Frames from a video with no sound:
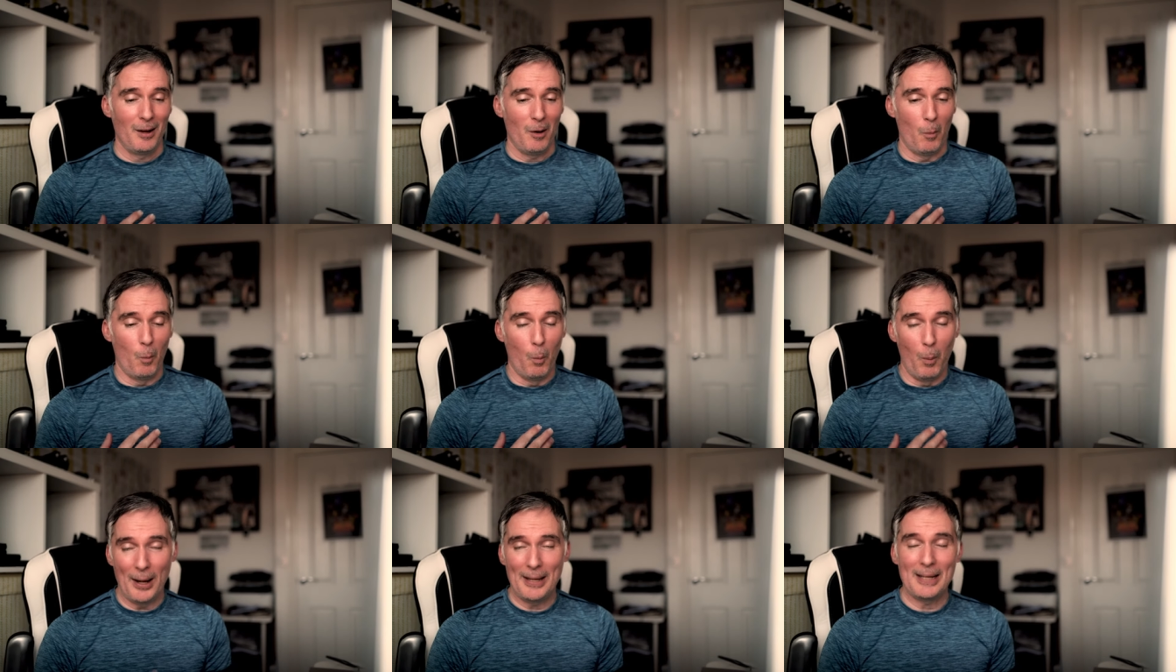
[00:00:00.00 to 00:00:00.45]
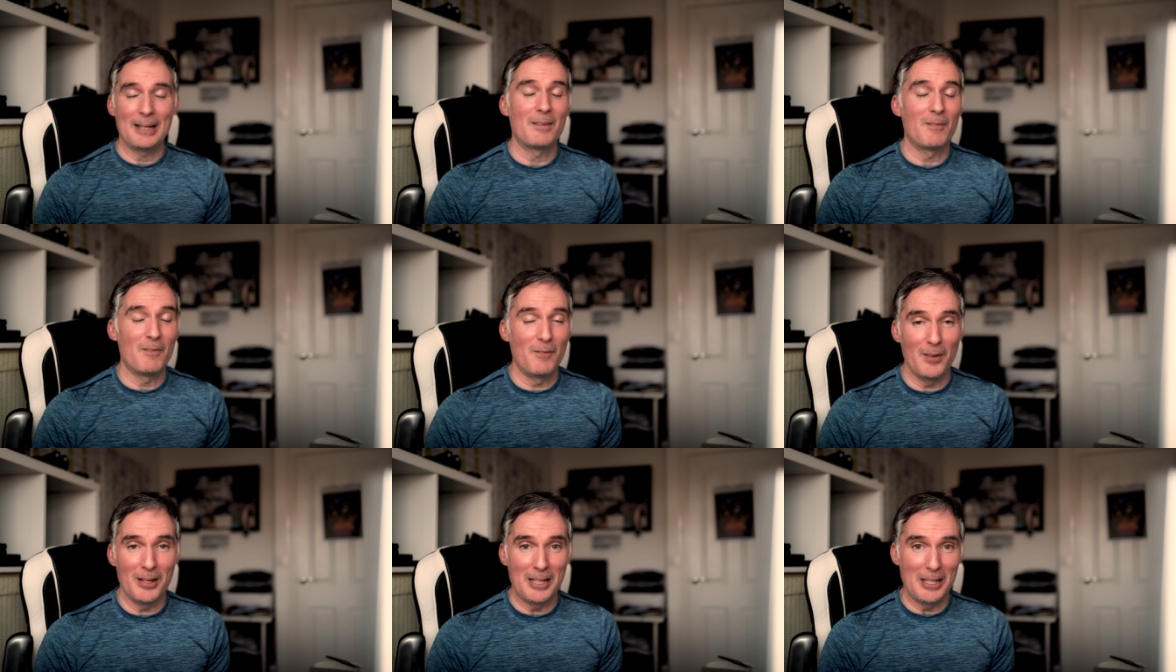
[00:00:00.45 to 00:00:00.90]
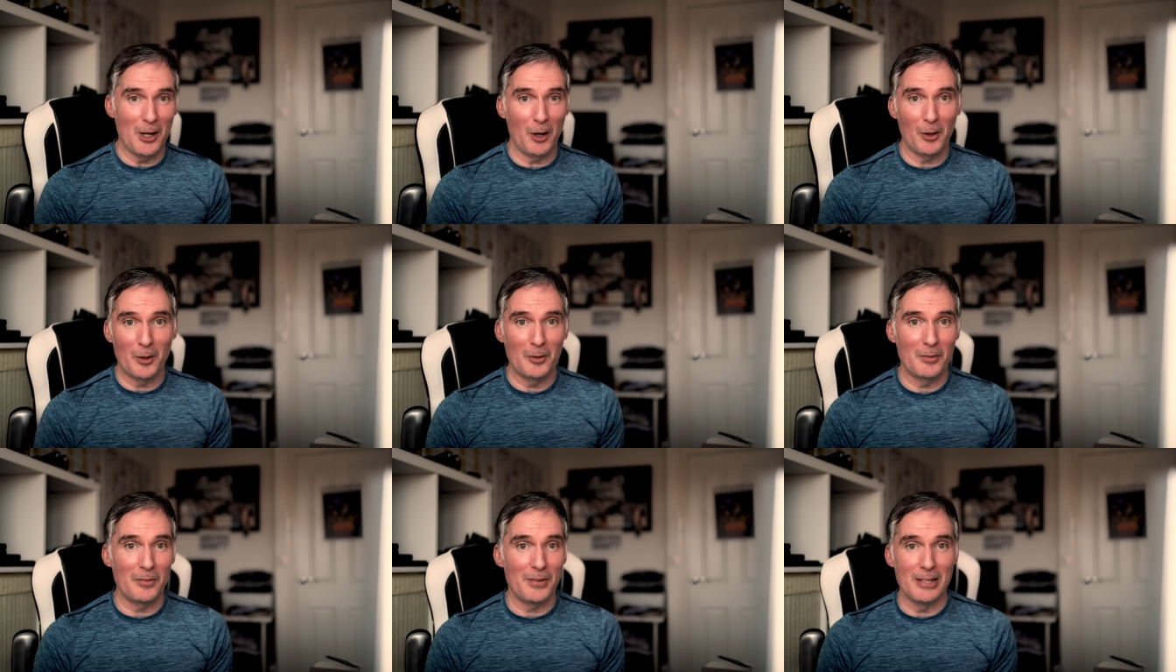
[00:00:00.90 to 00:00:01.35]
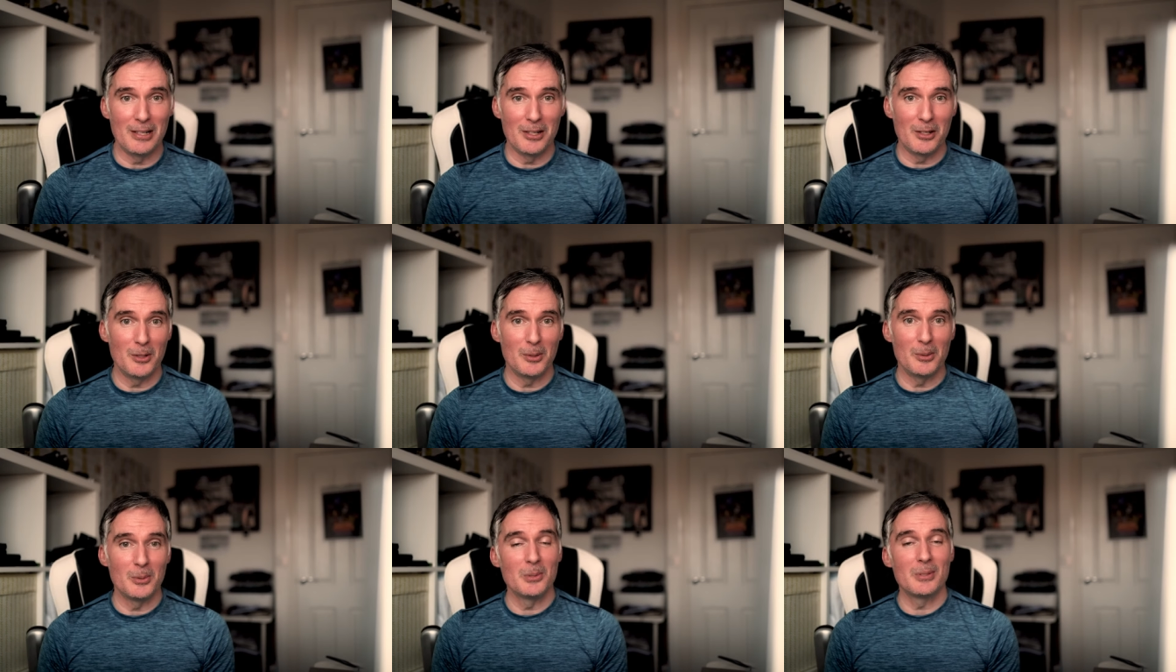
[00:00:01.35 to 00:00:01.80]
wedding videography
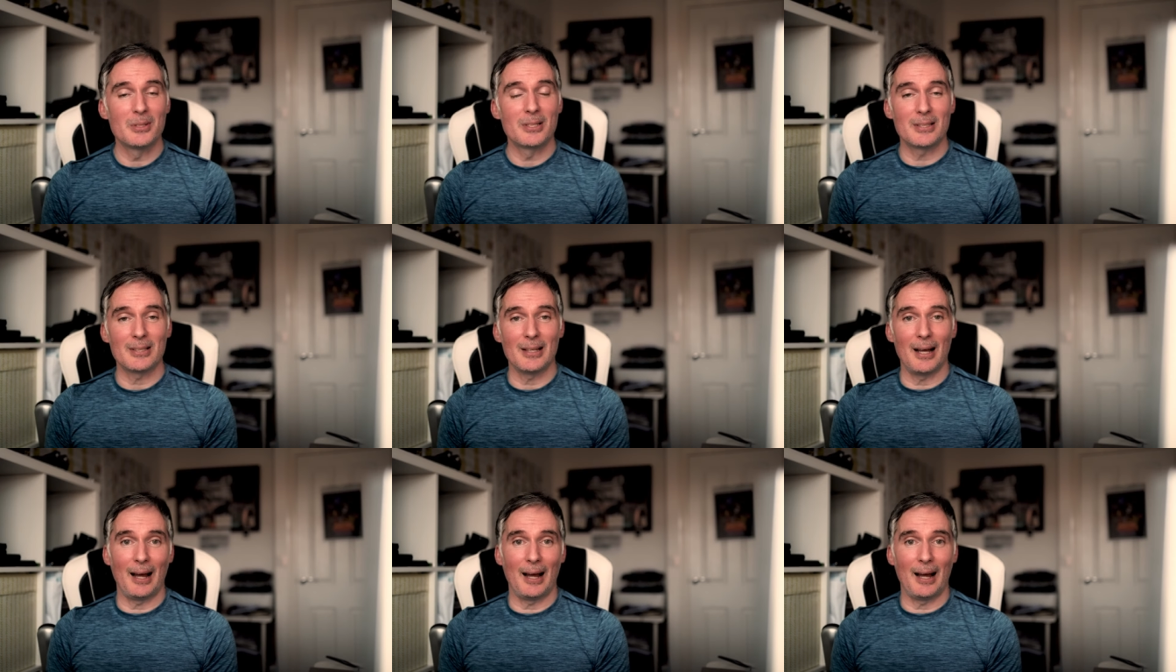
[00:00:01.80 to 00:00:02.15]
news.